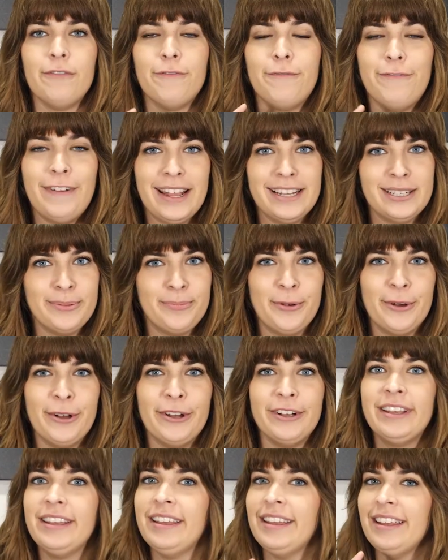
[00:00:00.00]

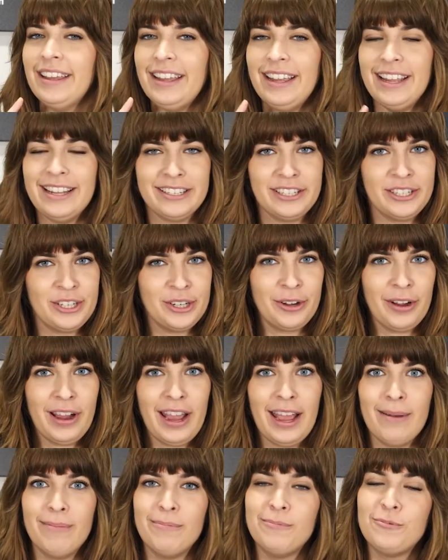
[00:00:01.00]
Facebook,
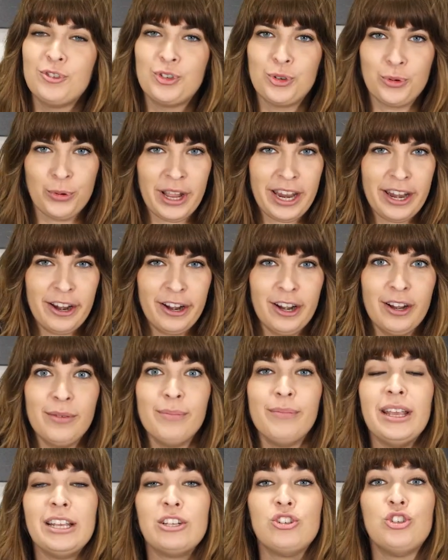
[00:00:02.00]
Instagram, Twitter.
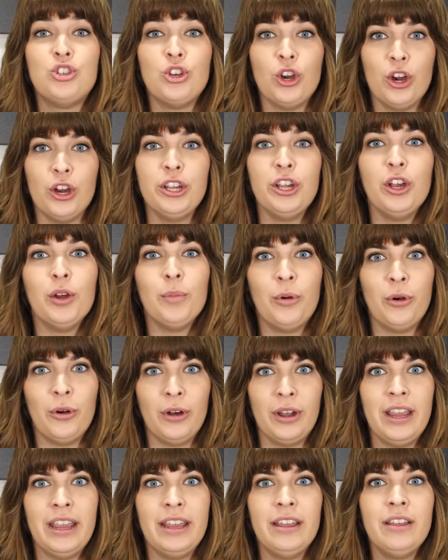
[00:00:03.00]
Make sure you're
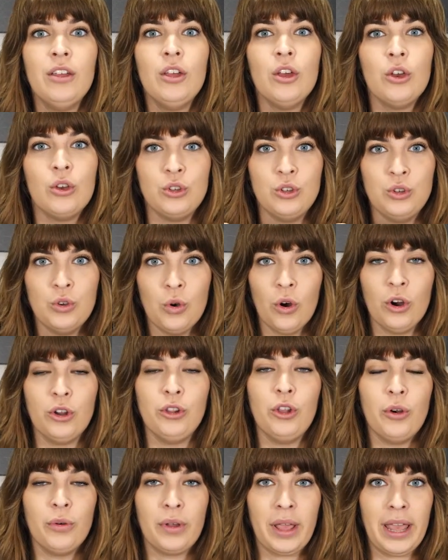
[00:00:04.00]
putting your
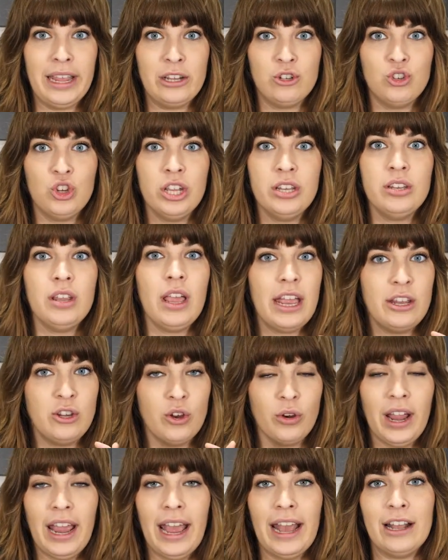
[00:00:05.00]
location and
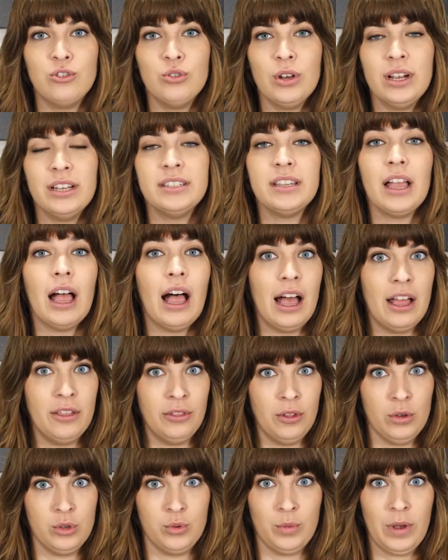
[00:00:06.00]
your address on
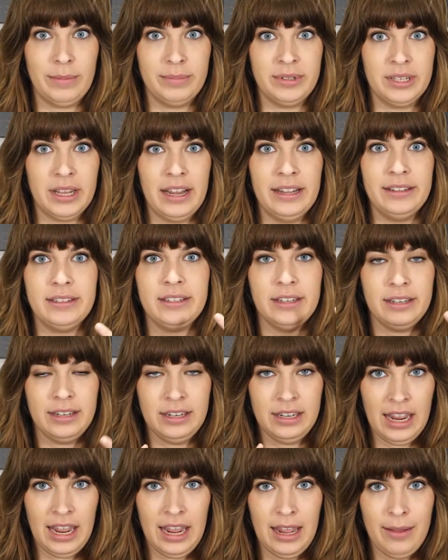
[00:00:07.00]
those websites.
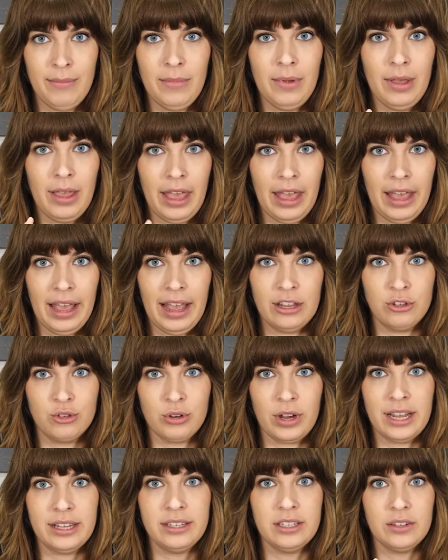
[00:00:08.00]
Name,
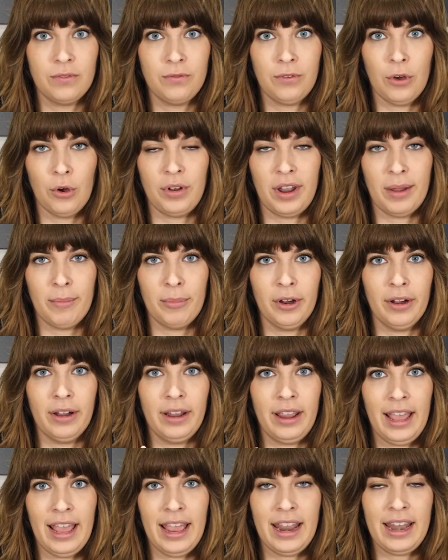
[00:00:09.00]
address, phone number,
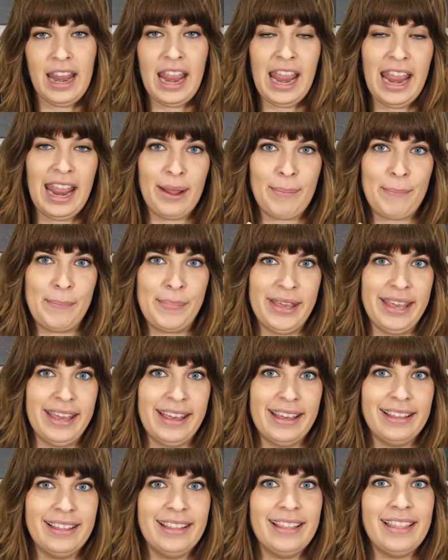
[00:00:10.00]

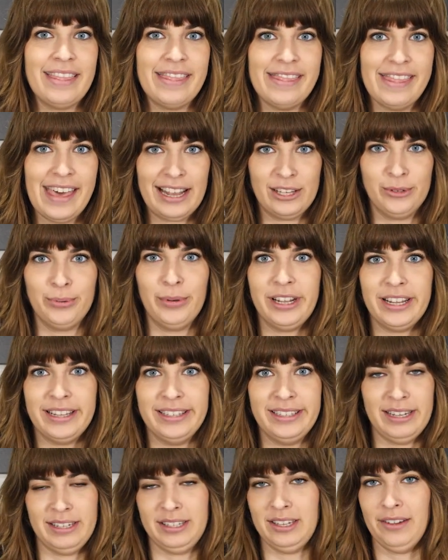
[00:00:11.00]
NAP. That's what
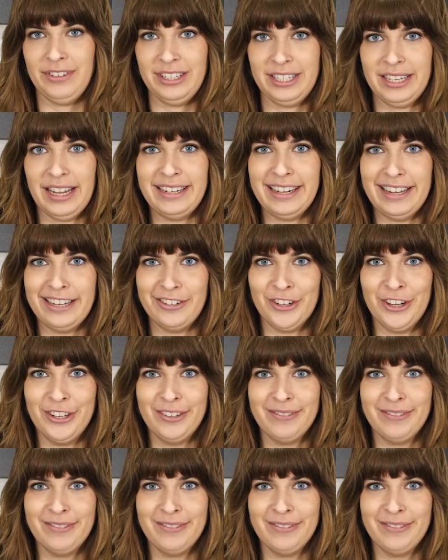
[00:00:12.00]
consists of a citation.